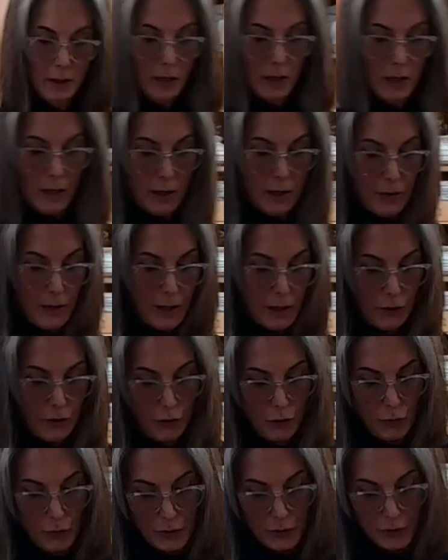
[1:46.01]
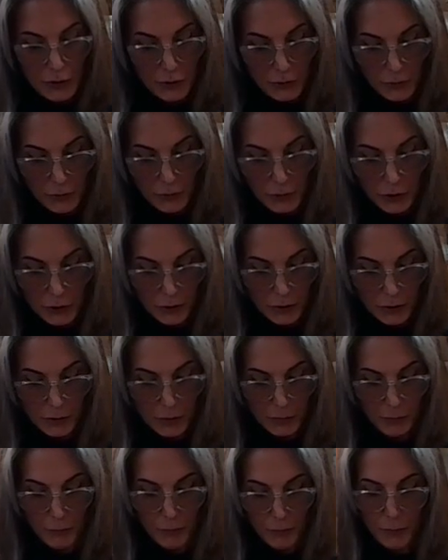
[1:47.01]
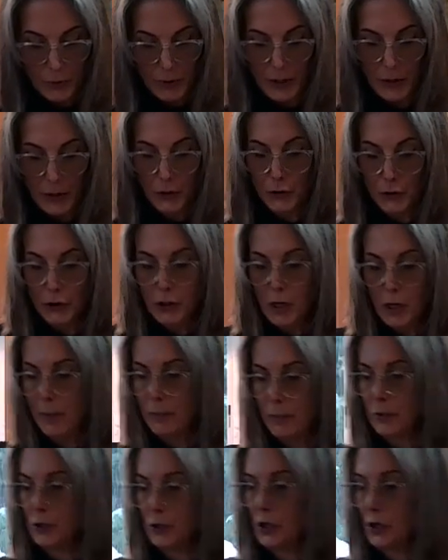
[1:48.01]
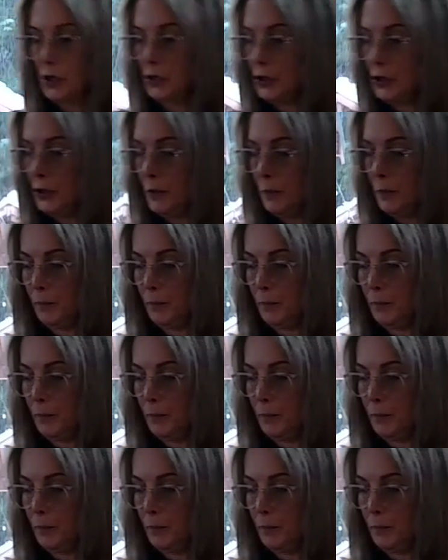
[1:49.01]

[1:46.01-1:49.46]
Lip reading: And then you're going to put in your chopped ginger